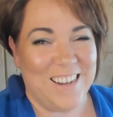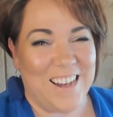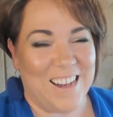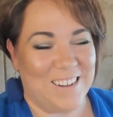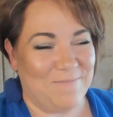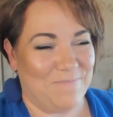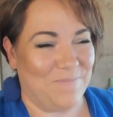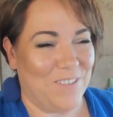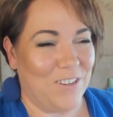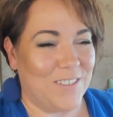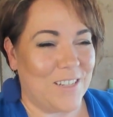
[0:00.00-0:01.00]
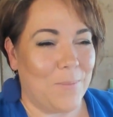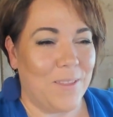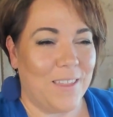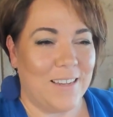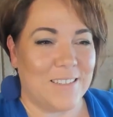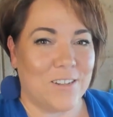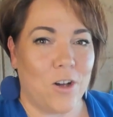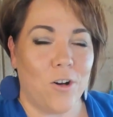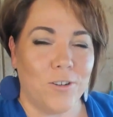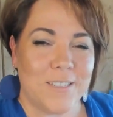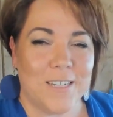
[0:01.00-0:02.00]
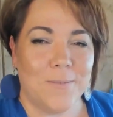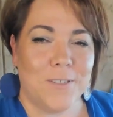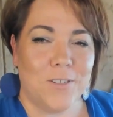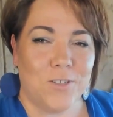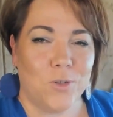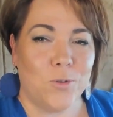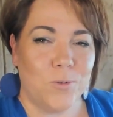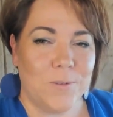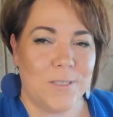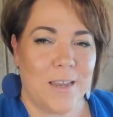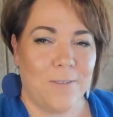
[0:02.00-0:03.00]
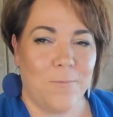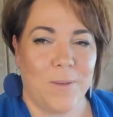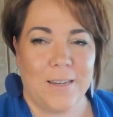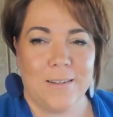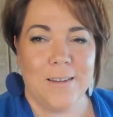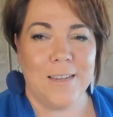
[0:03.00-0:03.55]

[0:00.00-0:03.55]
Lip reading: Some of these concepts and tools that have been